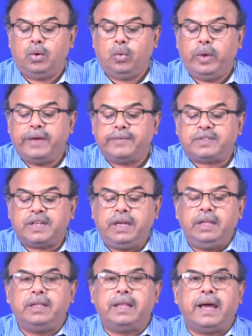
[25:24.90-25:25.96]
We have
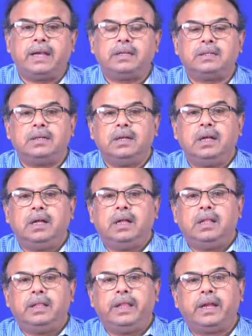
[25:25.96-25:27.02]
seen that
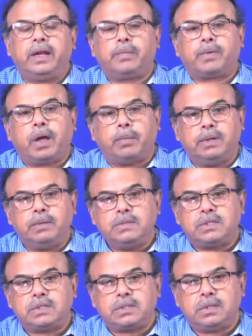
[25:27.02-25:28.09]
there are
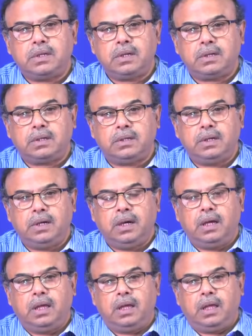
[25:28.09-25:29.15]
problems
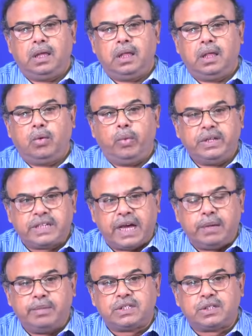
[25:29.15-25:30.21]
which
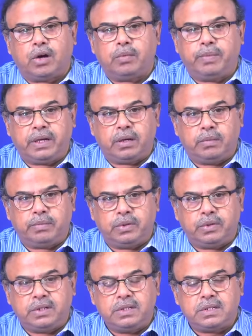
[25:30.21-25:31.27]
can be solved by
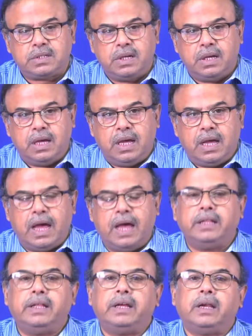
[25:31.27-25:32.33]
computers
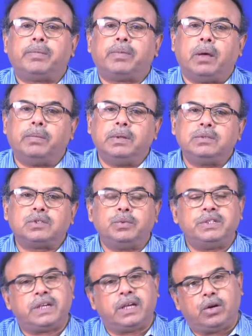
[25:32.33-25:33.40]
and there are problems
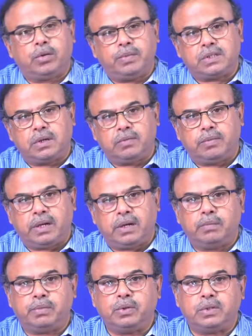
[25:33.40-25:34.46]
which cannot be solved by
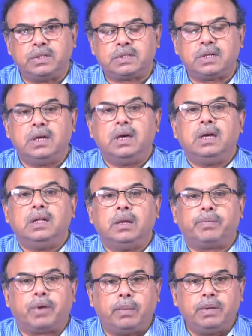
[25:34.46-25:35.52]
computers. The
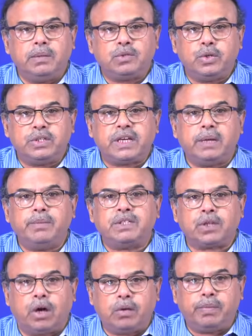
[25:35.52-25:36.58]
problems which can be
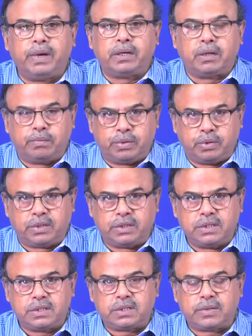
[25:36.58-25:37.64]
solved by
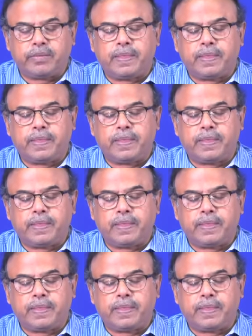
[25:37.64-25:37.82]
computers